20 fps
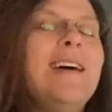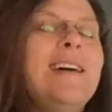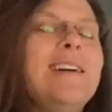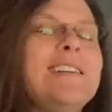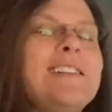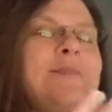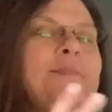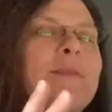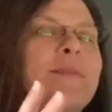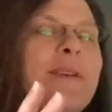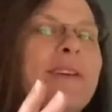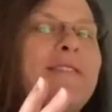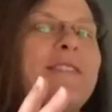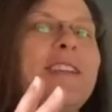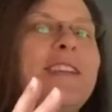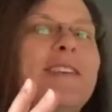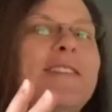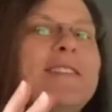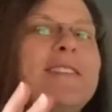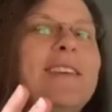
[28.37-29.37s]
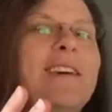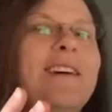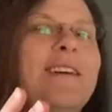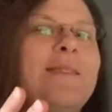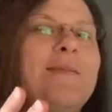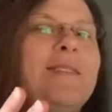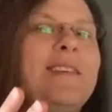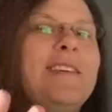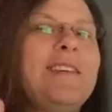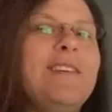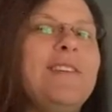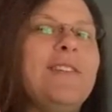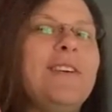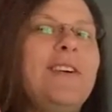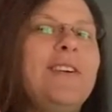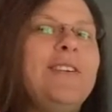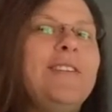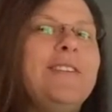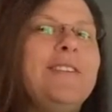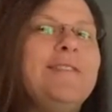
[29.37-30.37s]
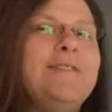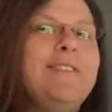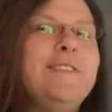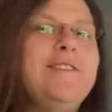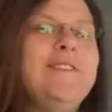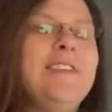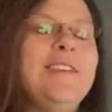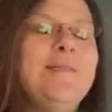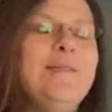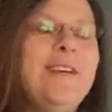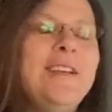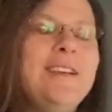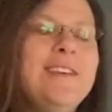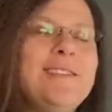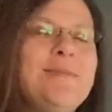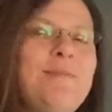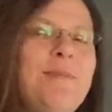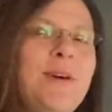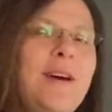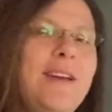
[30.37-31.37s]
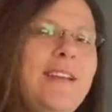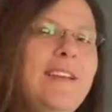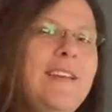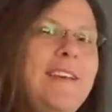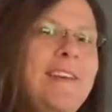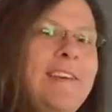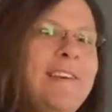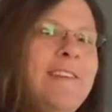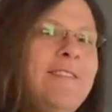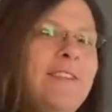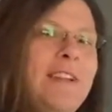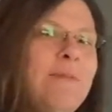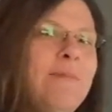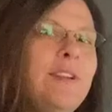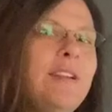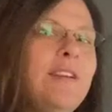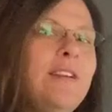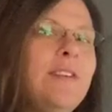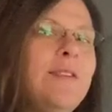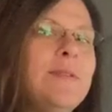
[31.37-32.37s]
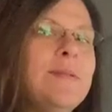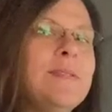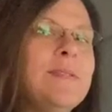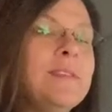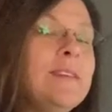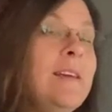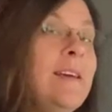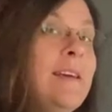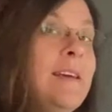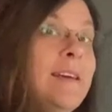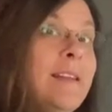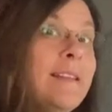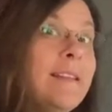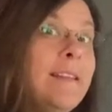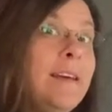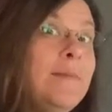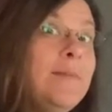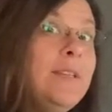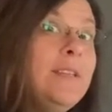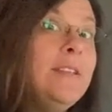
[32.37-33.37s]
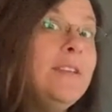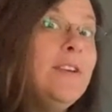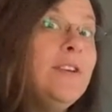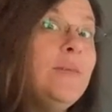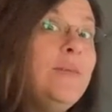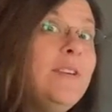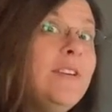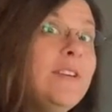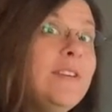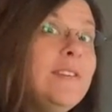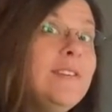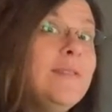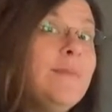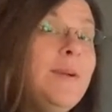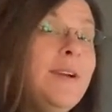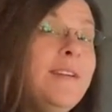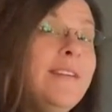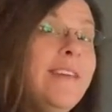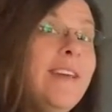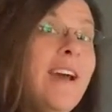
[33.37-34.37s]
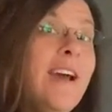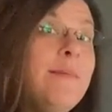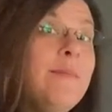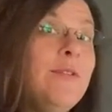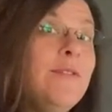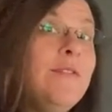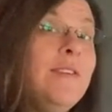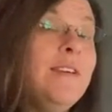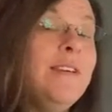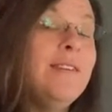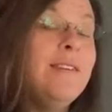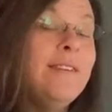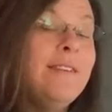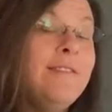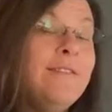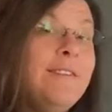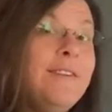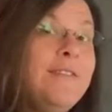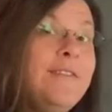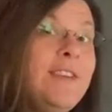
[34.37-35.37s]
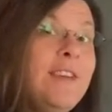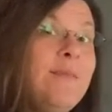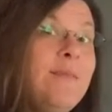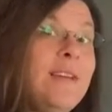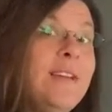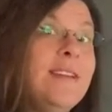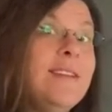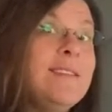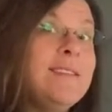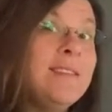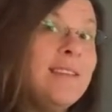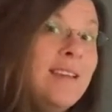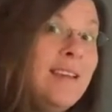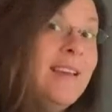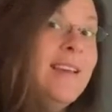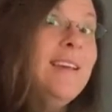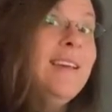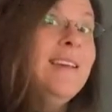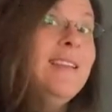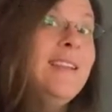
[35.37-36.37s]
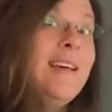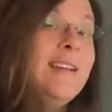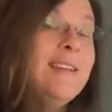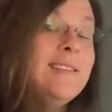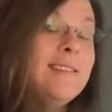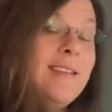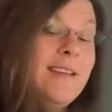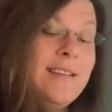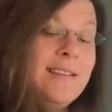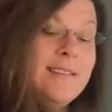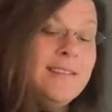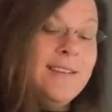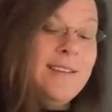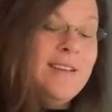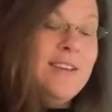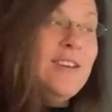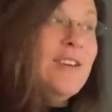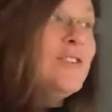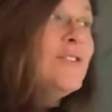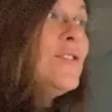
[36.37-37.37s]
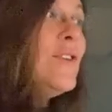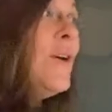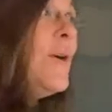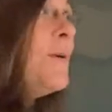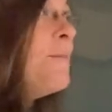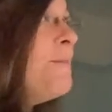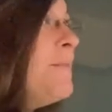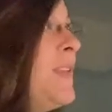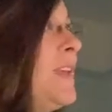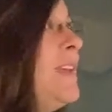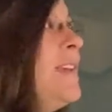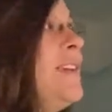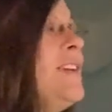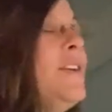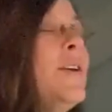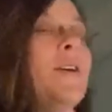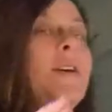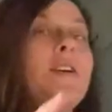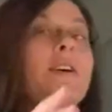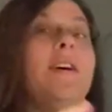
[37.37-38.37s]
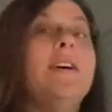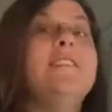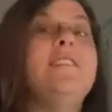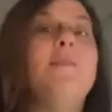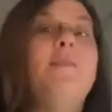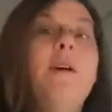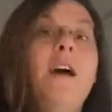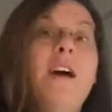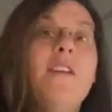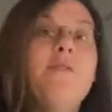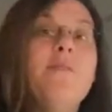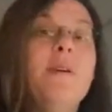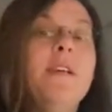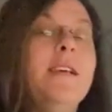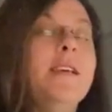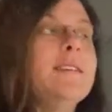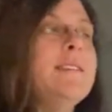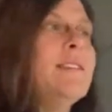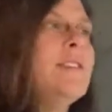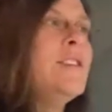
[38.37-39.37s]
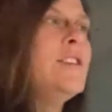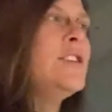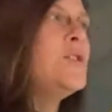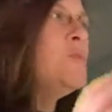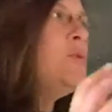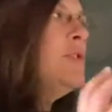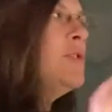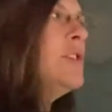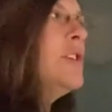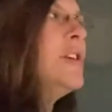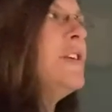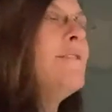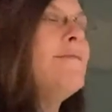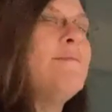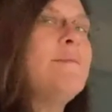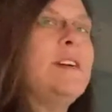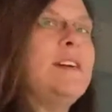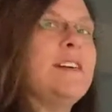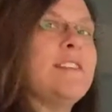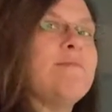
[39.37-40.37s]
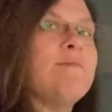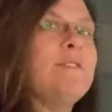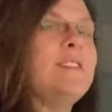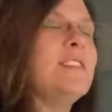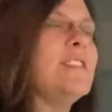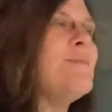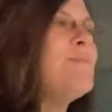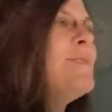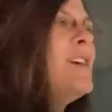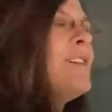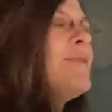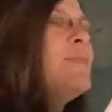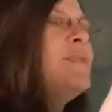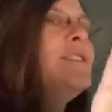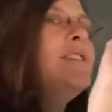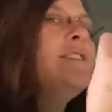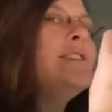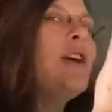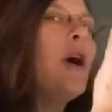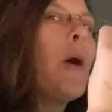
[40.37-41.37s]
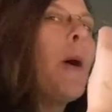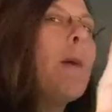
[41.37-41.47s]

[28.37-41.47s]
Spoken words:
split my videos up that are longer than 15 minutes, but if anybody knows, let me know, because apparently iMovie, 15 minutes, that is it. So, going on to Math Minutes, because we love Math Minutes. Math Minutes are